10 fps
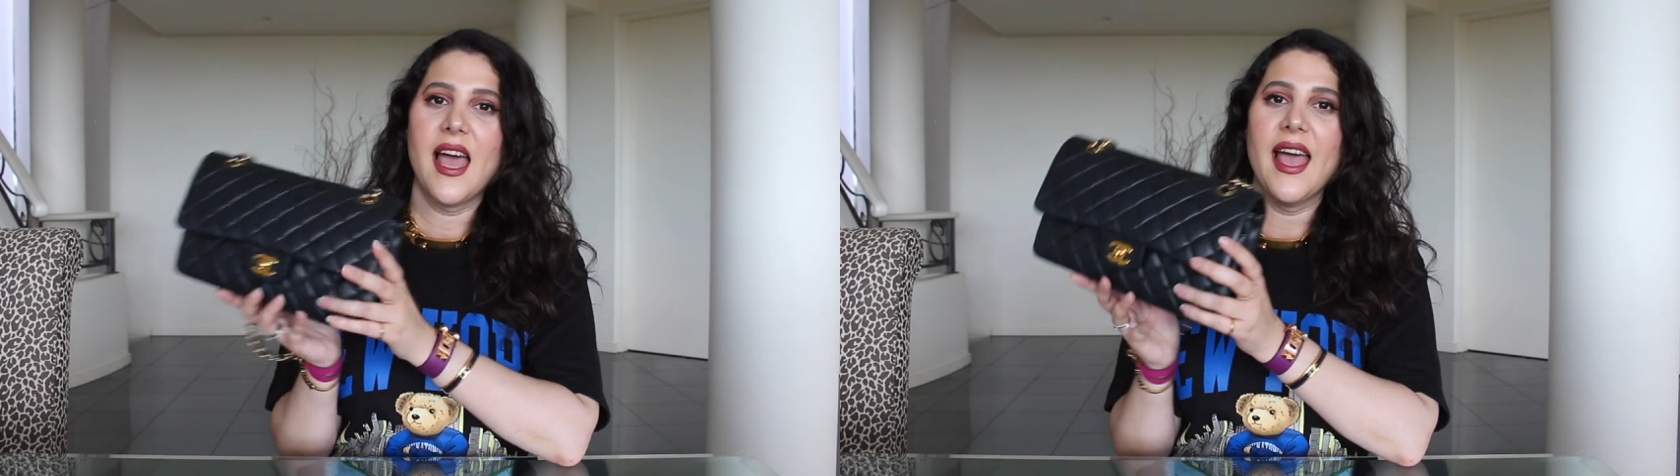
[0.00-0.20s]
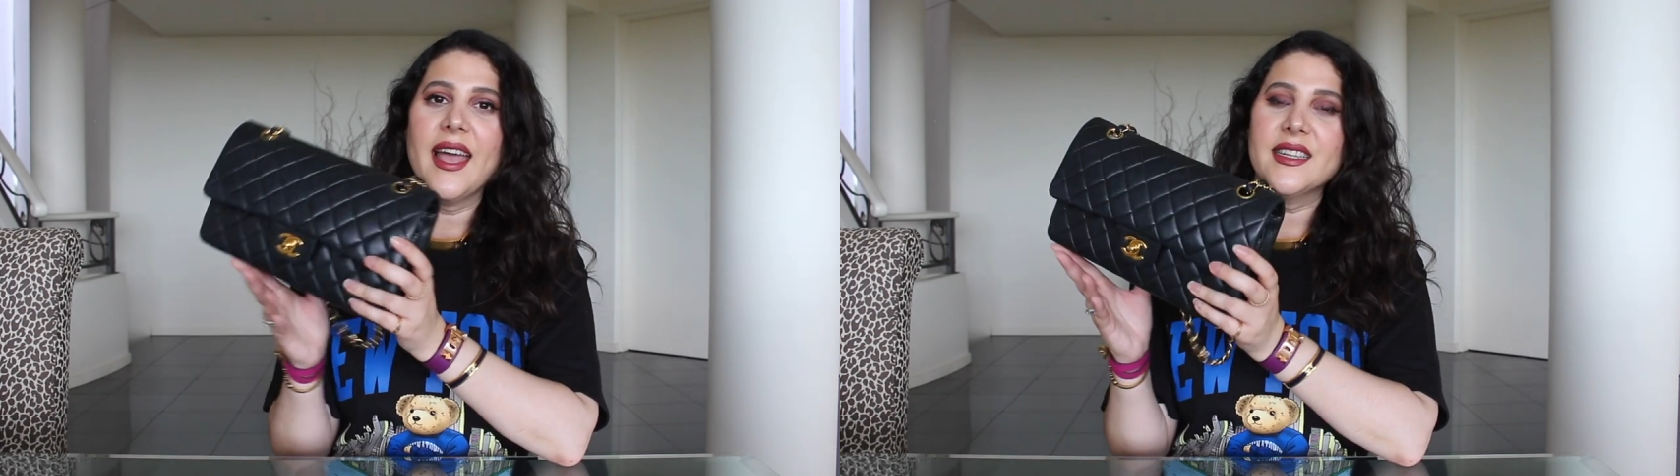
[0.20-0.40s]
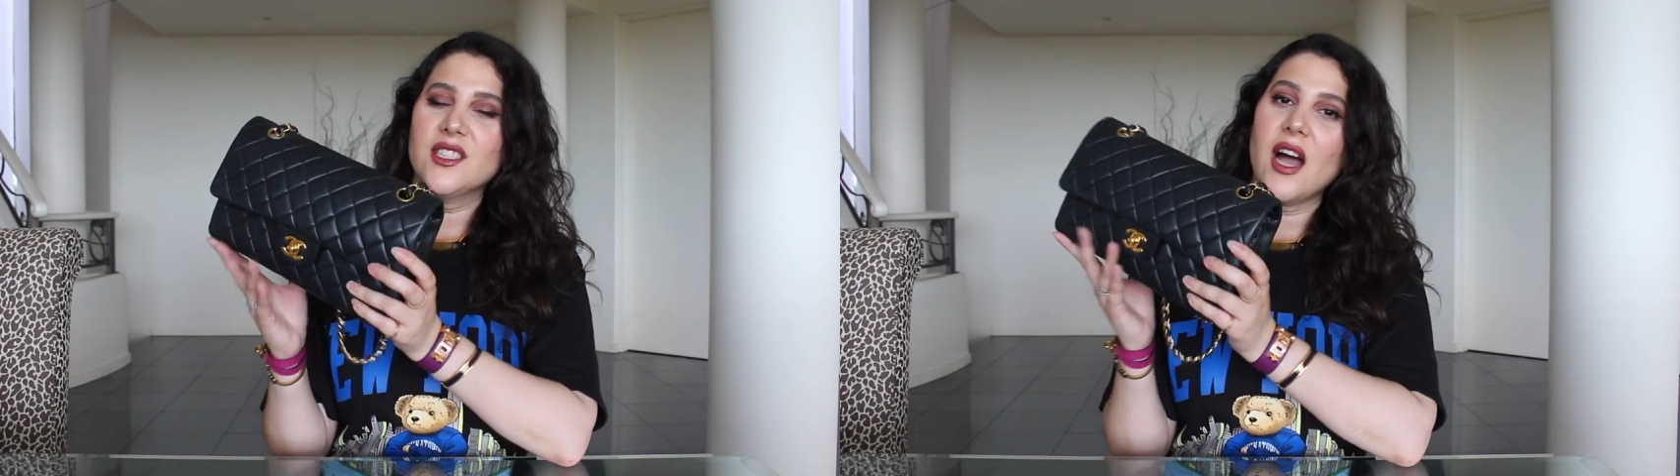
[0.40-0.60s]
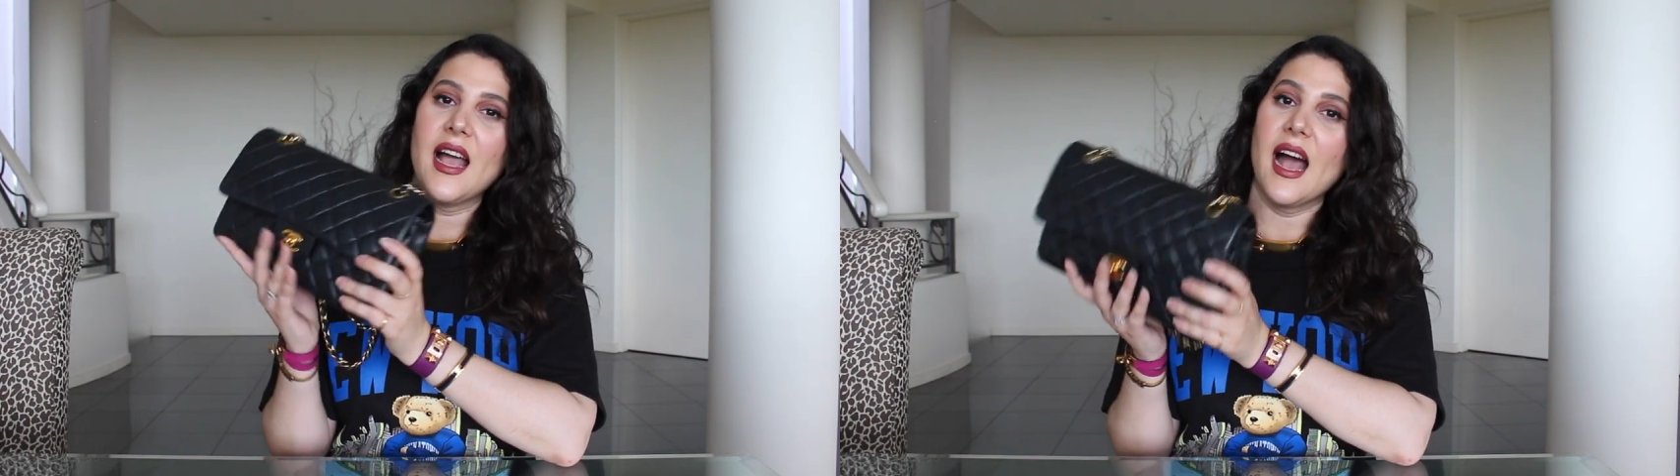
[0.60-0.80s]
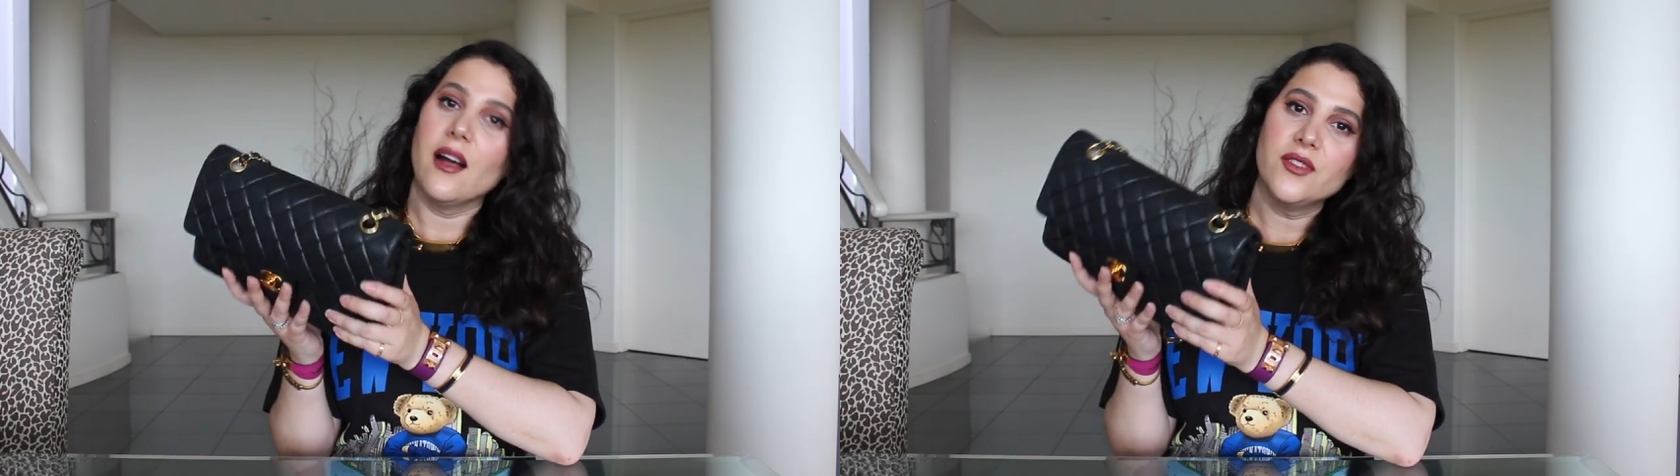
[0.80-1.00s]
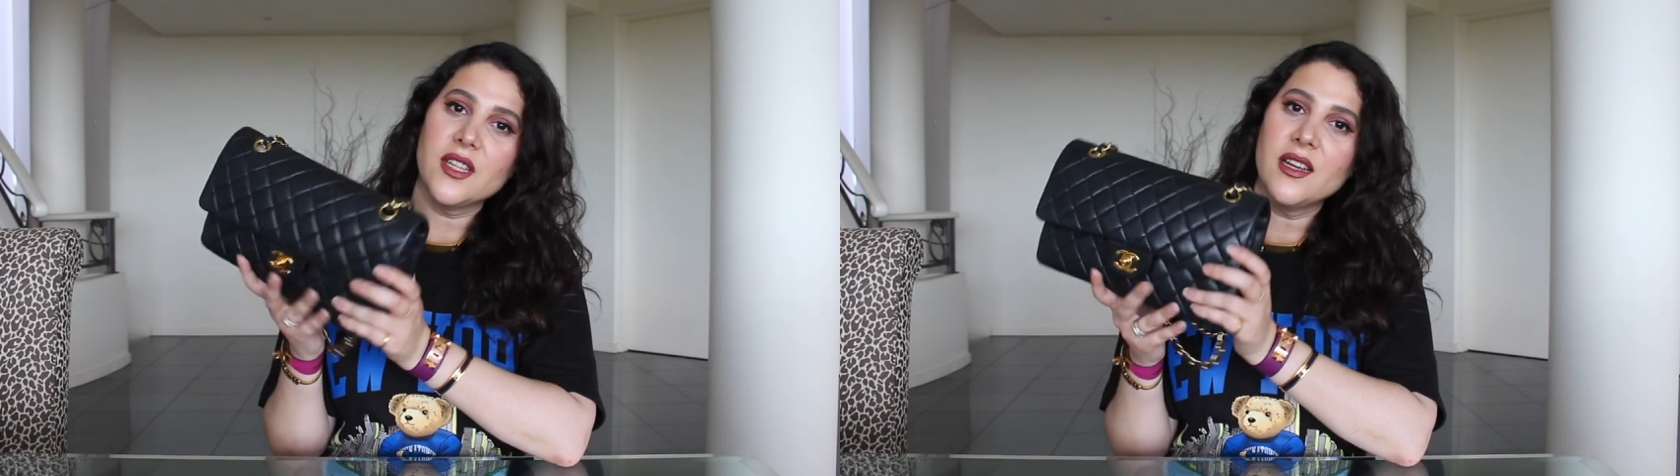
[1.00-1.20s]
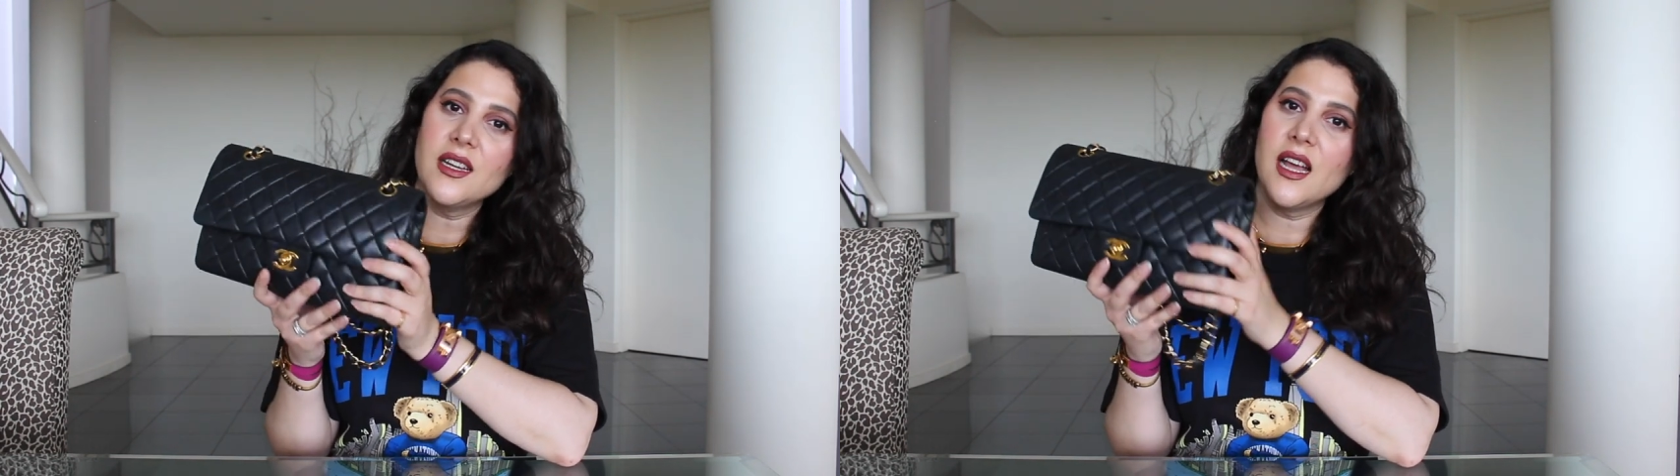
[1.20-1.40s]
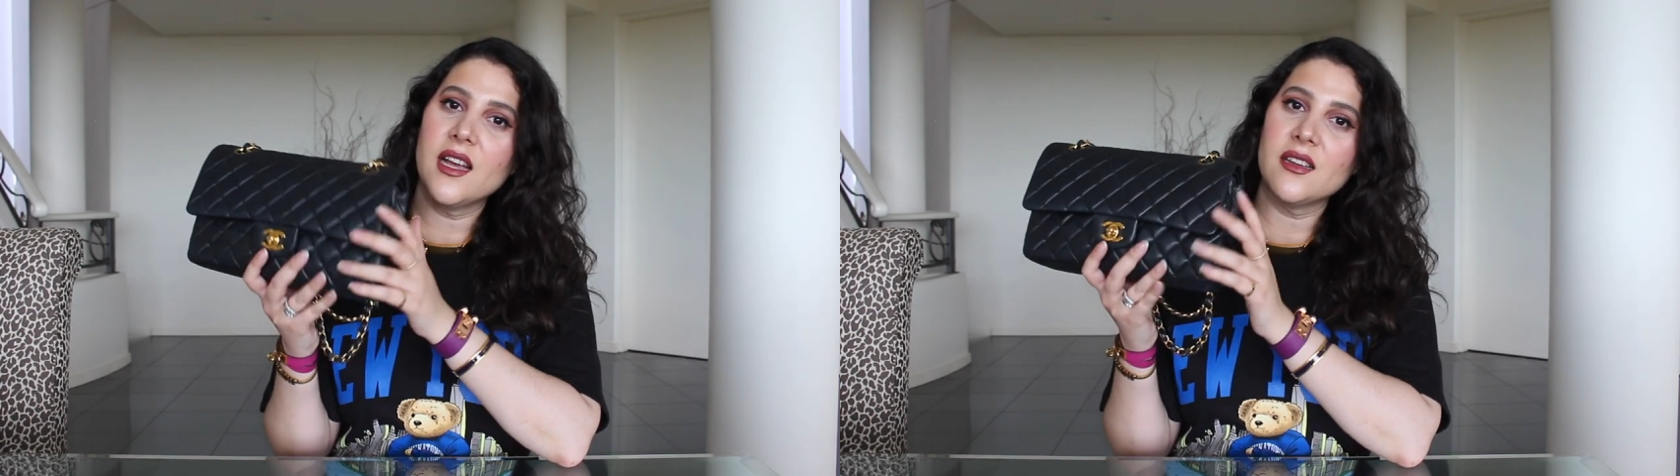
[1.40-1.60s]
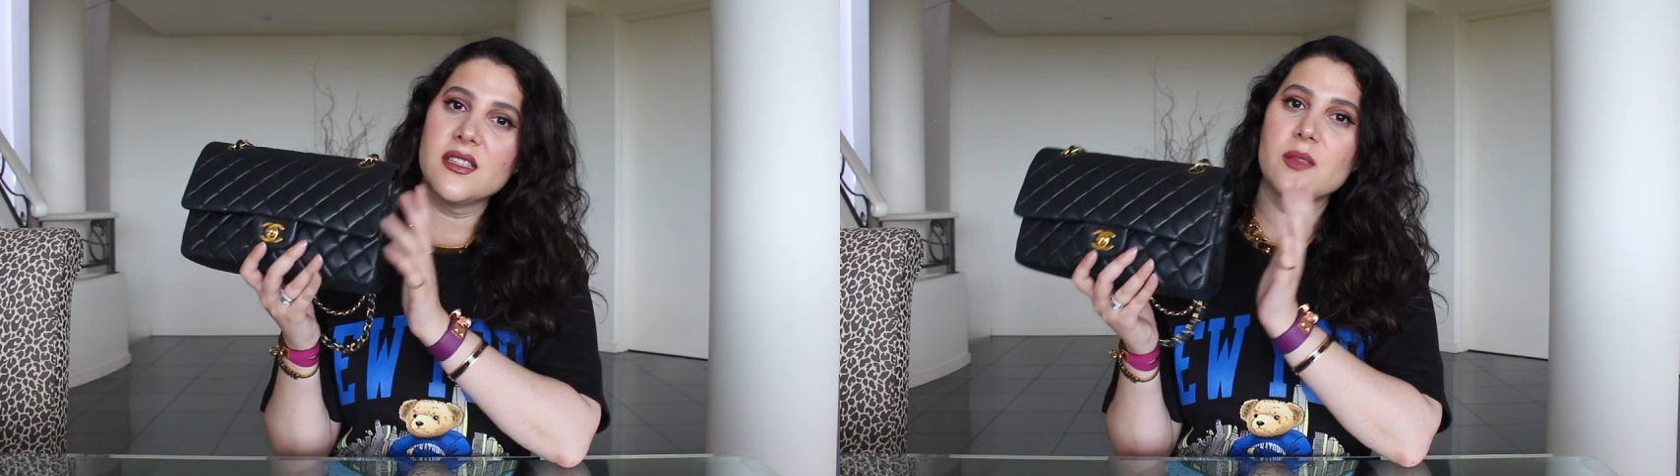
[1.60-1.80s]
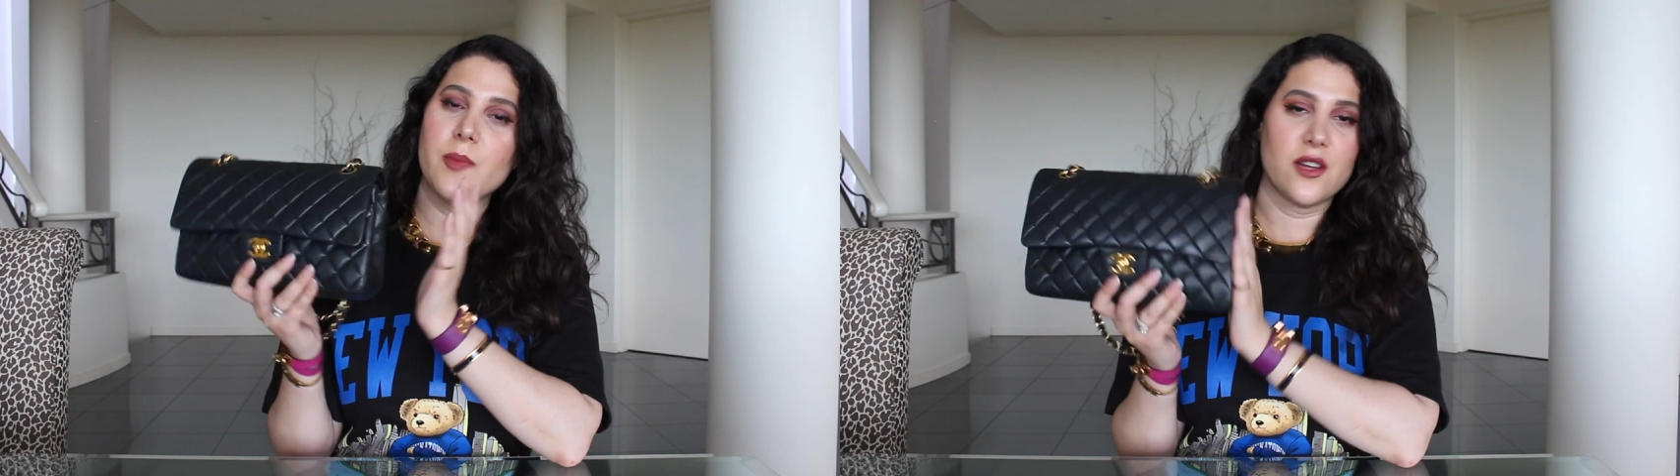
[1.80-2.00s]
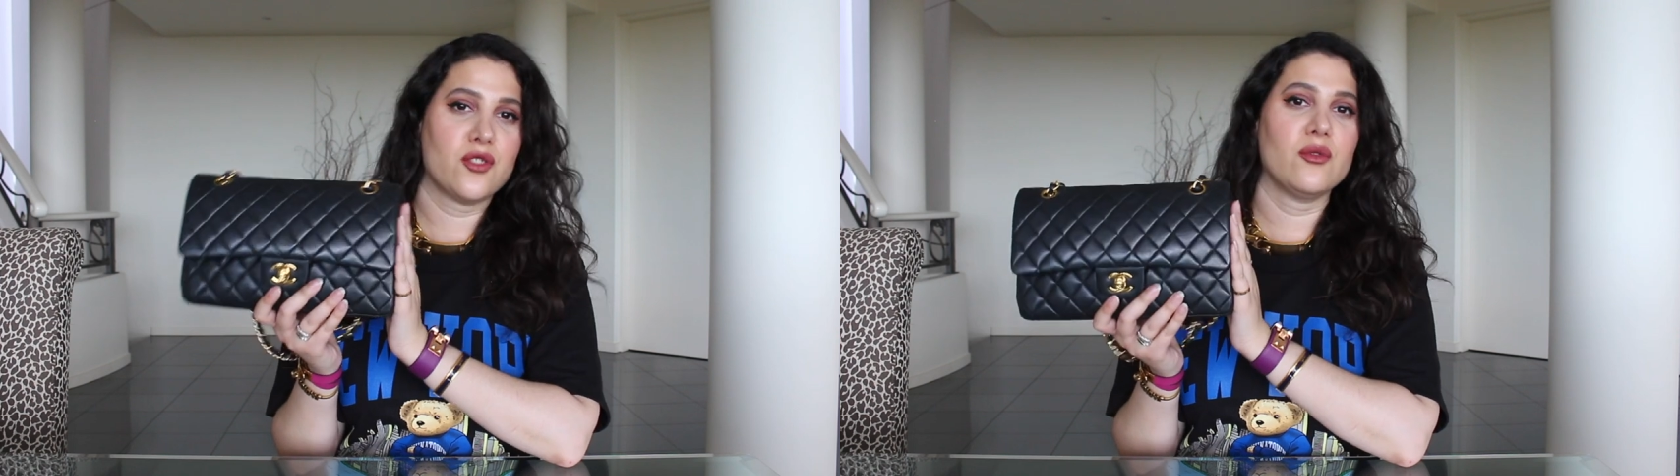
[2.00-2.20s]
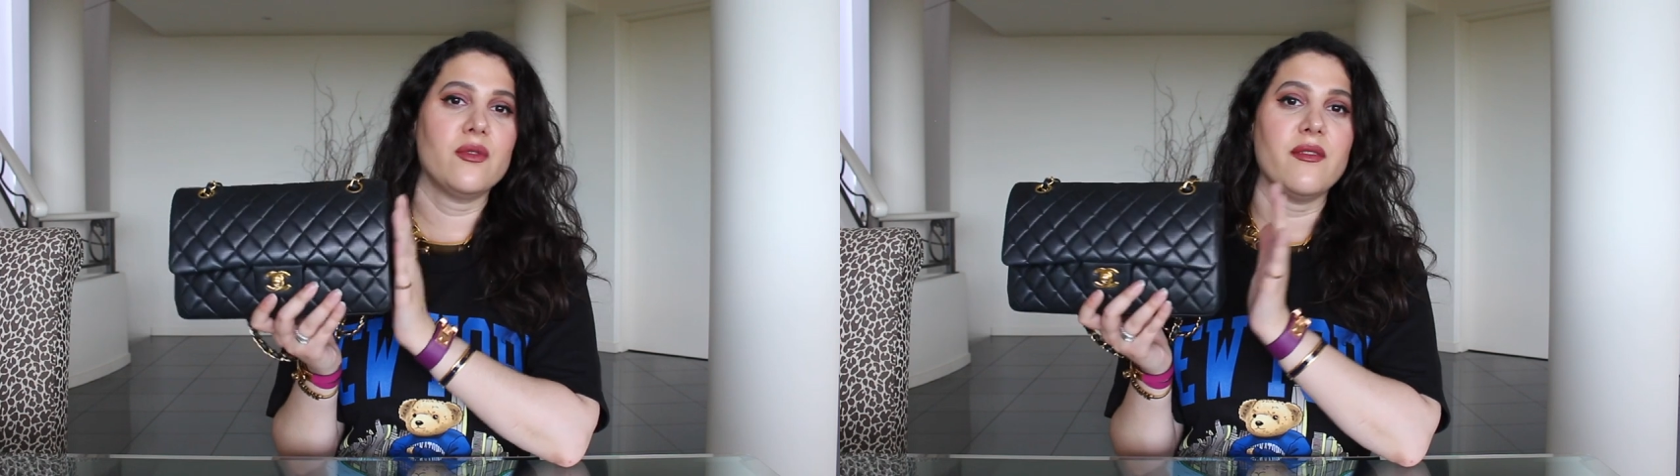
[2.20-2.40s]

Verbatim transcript: And I have done a special